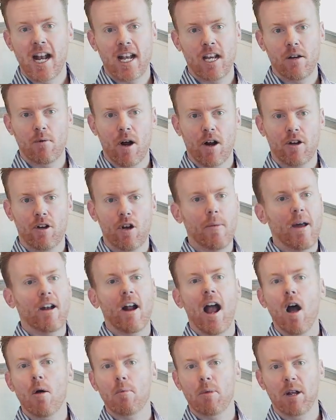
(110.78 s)
anywhere, no matter
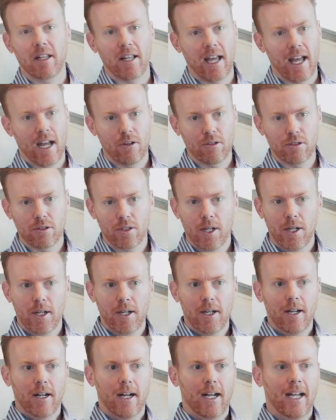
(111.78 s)
how big the house.
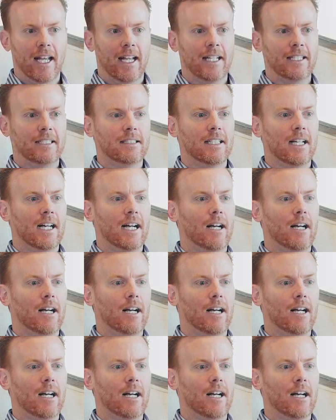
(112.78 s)
And